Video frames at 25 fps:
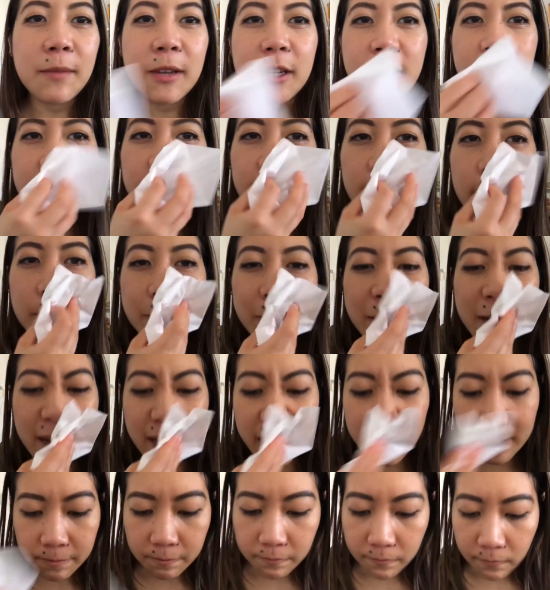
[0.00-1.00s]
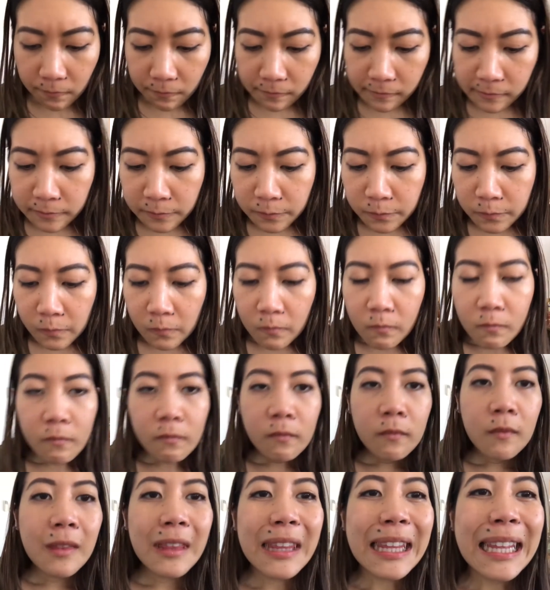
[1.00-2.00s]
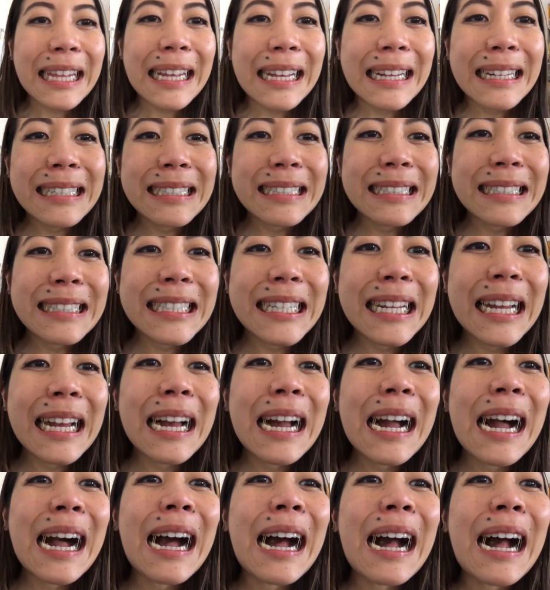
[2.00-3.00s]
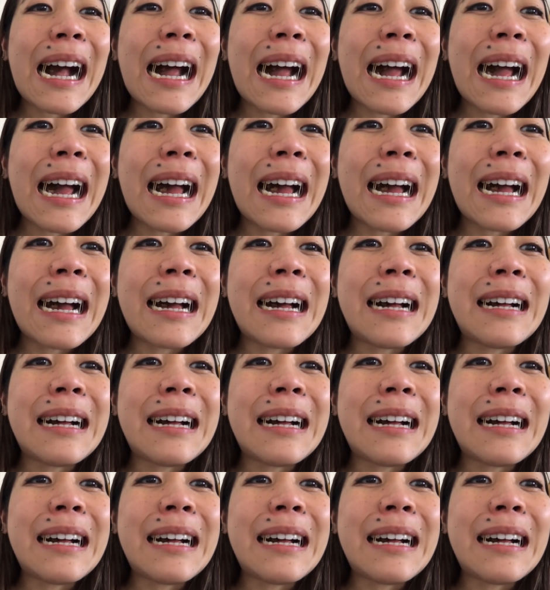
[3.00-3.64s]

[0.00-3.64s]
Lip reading: get 2 fingers in. I think part of it is psychological,